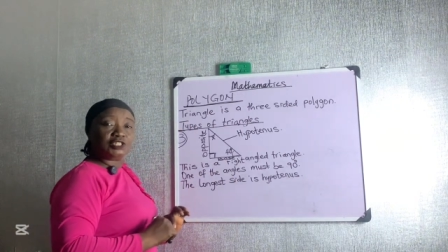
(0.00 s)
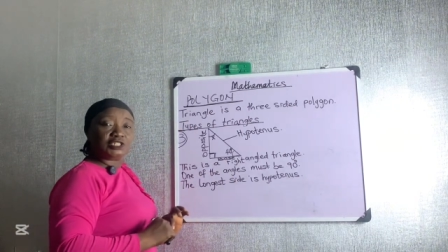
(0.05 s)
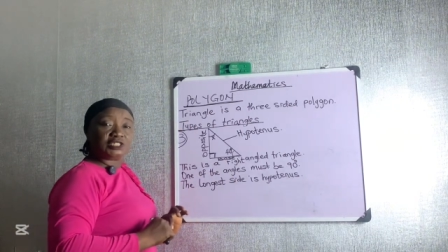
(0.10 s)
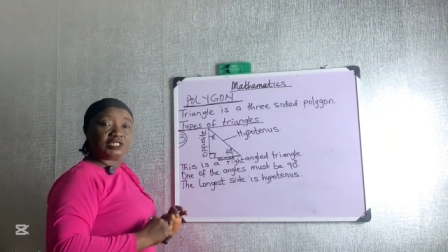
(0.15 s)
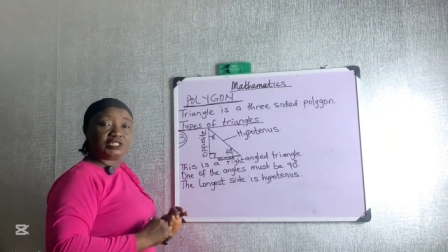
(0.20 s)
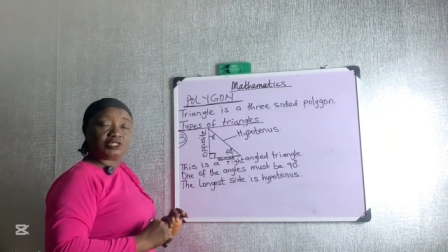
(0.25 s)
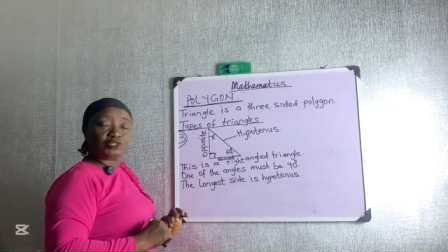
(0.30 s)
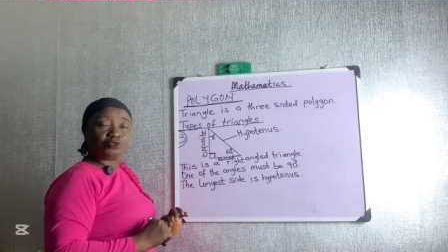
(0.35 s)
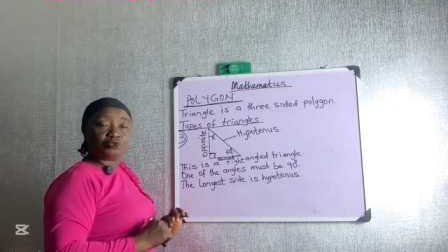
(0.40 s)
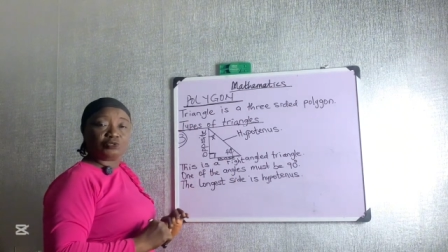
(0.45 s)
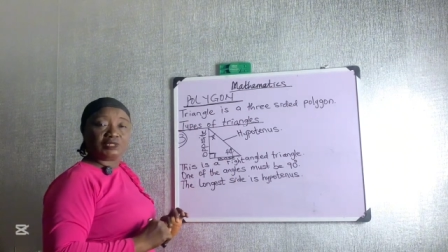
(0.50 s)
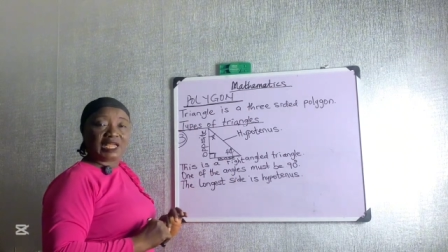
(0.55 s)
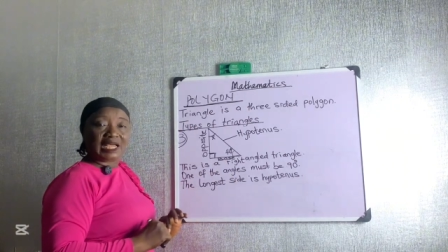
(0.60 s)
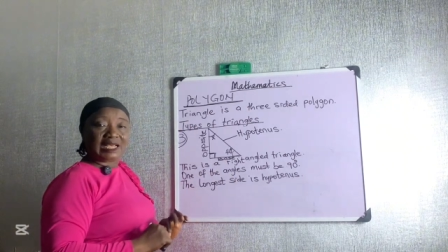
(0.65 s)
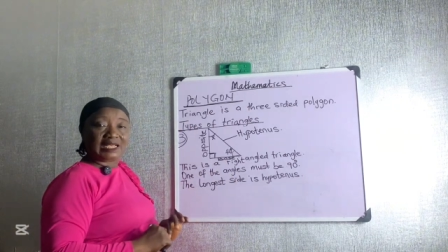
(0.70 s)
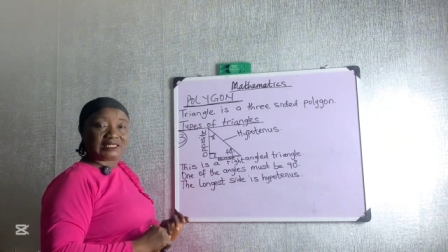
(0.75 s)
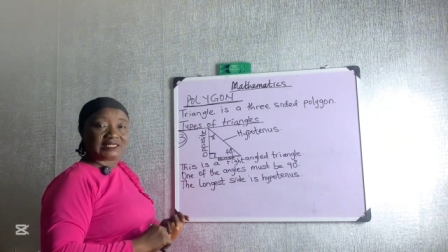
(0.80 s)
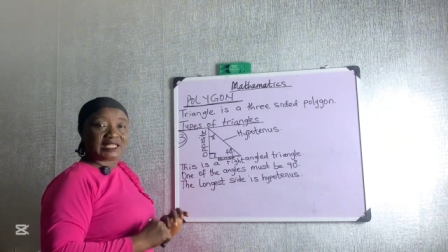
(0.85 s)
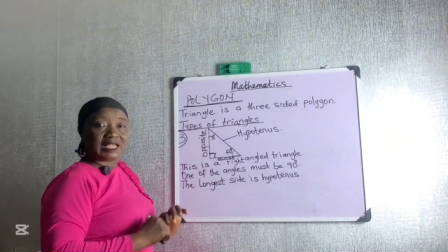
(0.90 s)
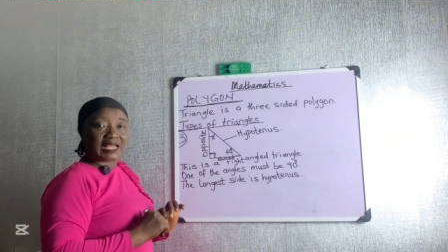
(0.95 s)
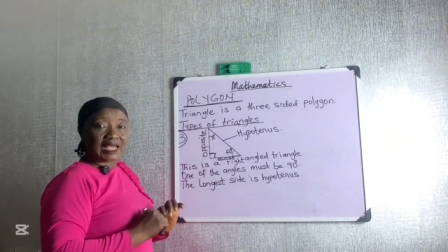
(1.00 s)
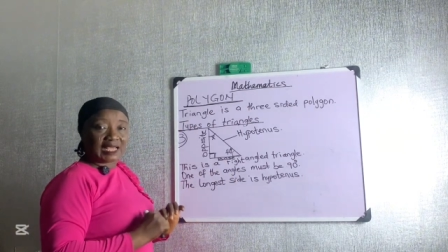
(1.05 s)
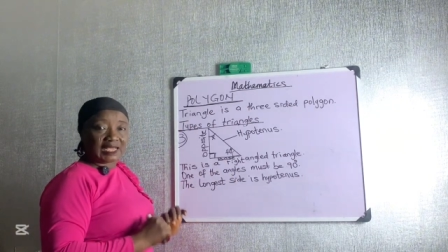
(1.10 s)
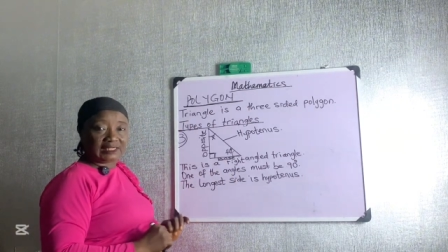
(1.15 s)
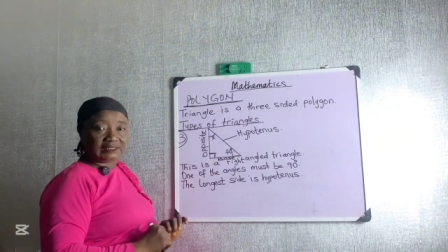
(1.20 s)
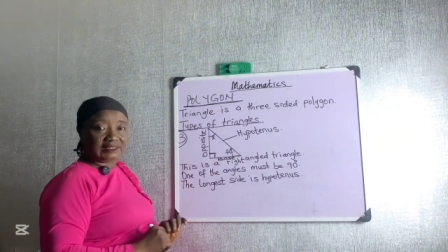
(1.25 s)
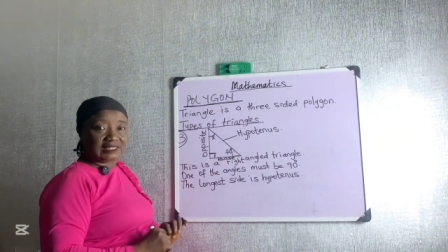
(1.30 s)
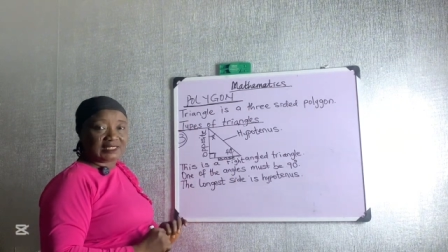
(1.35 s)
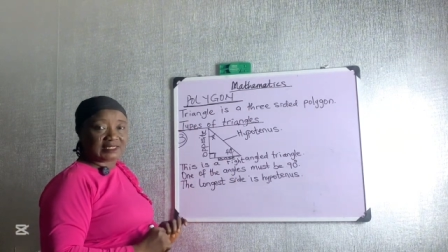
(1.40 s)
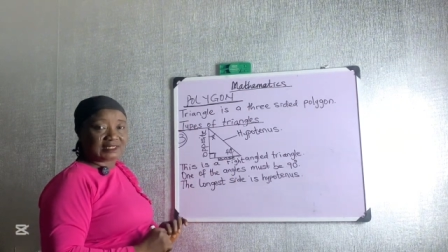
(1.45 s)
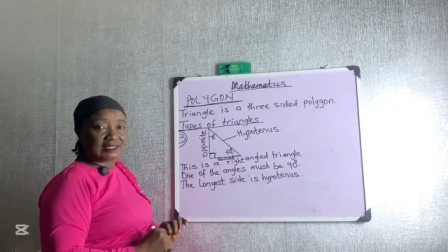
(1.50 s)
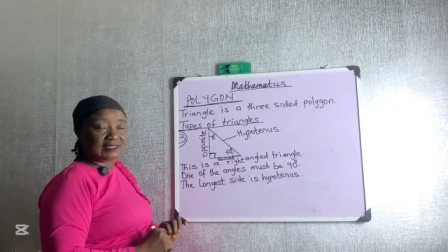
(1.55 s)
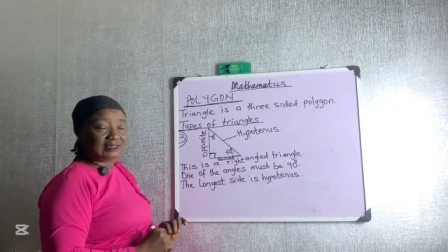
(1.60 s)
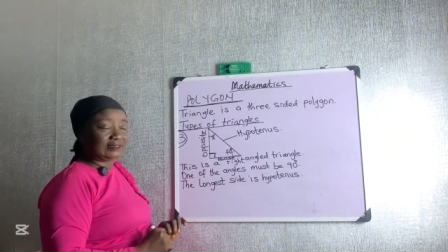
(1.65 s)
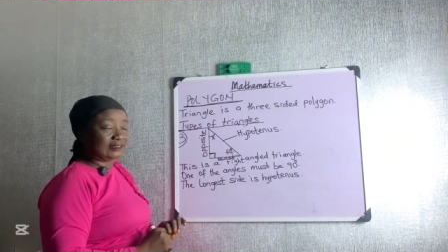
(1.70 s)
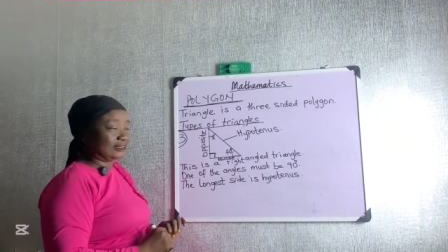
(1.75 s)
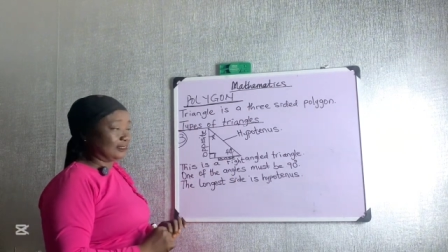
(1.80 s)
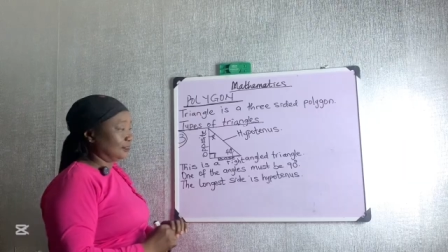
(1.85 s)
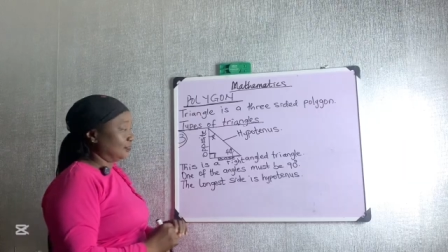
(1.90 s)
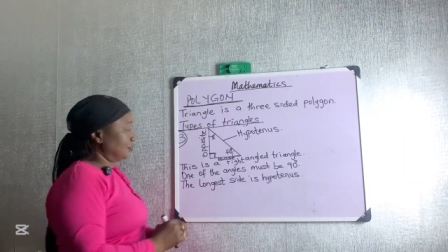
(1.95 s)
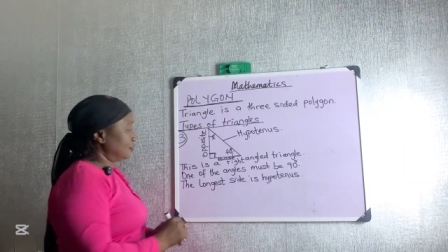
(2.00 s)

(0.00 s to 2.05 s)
is known as adjacent.